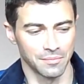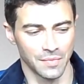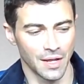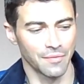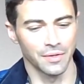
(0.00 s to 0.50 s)

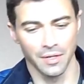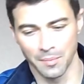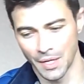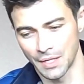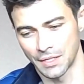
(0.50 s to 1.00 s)
never going to
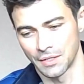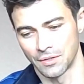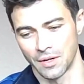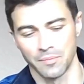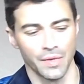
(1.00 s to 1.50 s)
make it, or
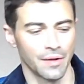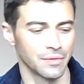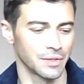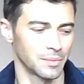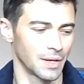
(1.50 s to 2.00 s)
I'm never
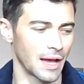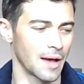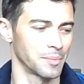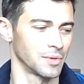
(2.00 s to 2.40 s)
going to be happy,